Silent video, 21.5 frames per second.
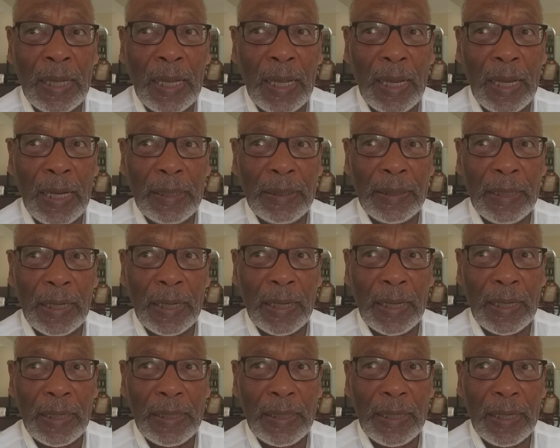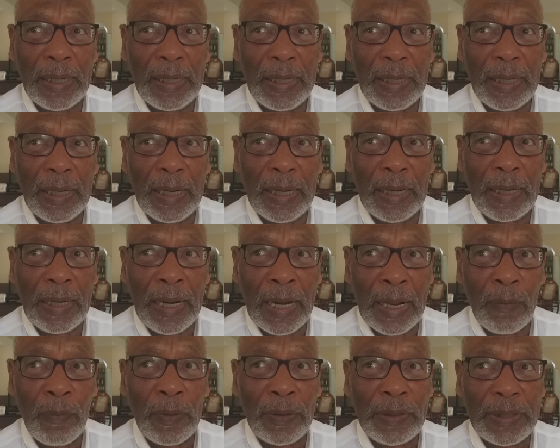And
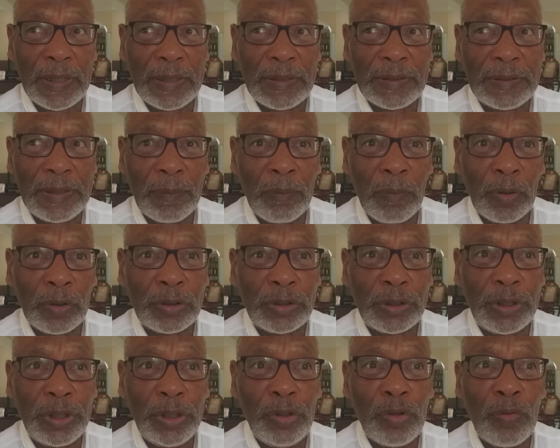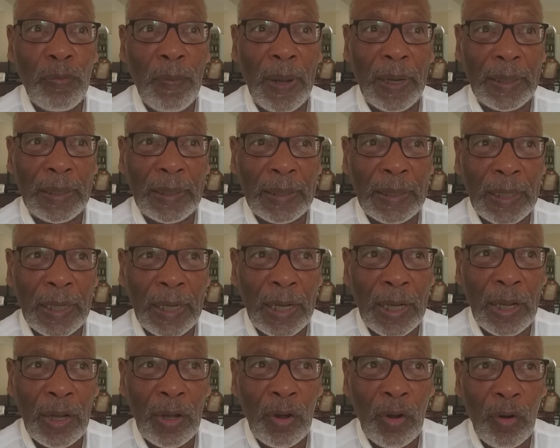language is the most human
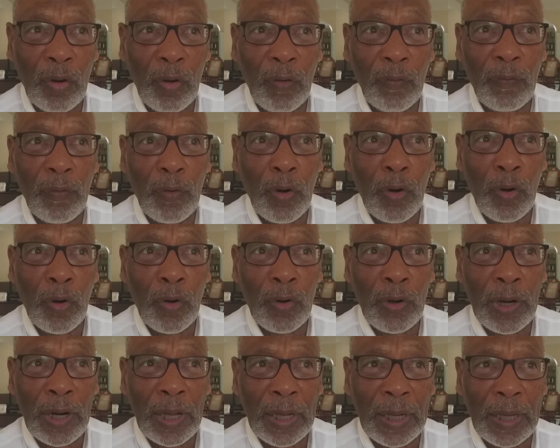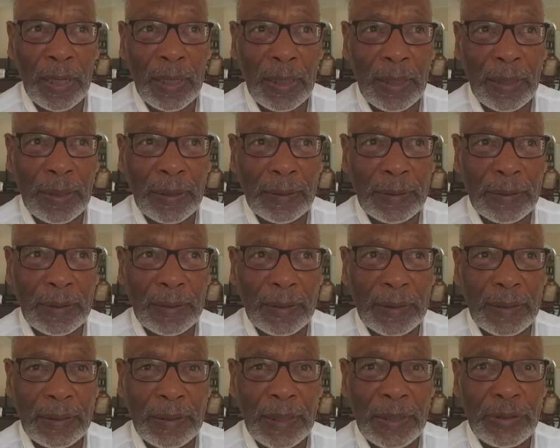of all
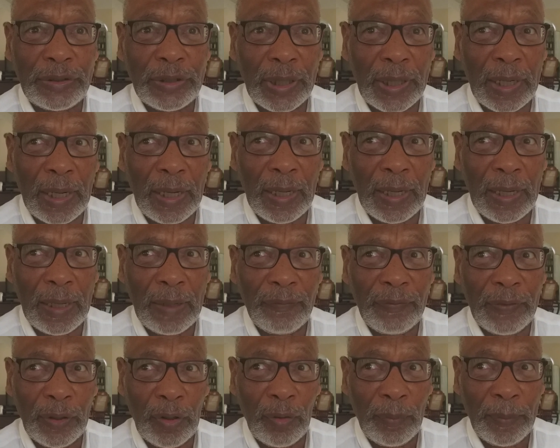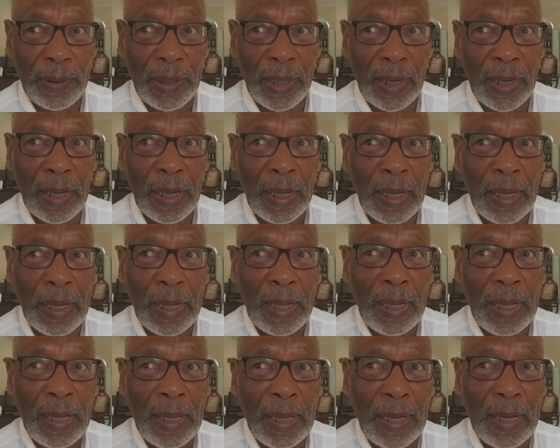natural phenomena.
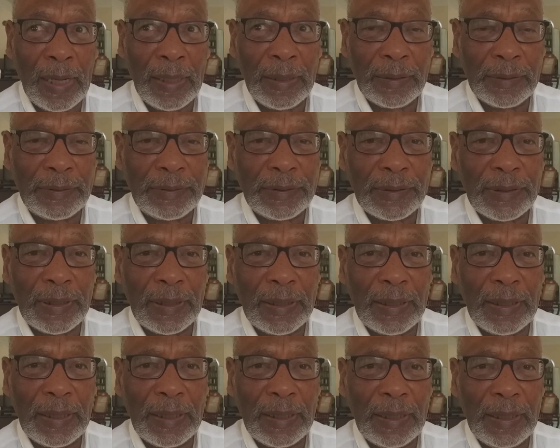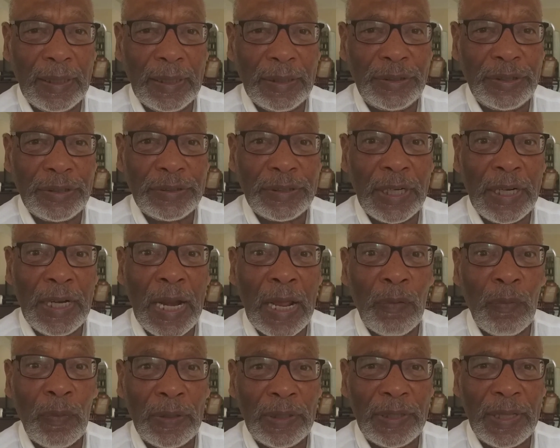And it is in
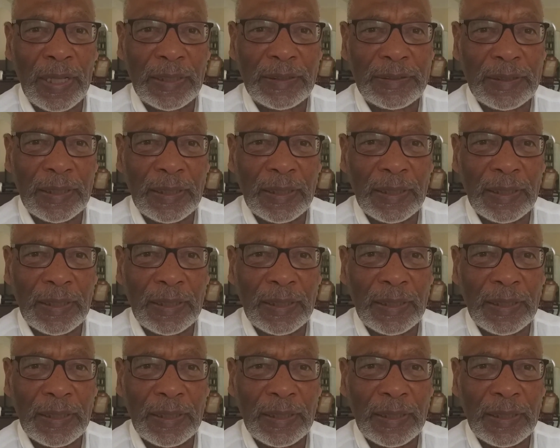language that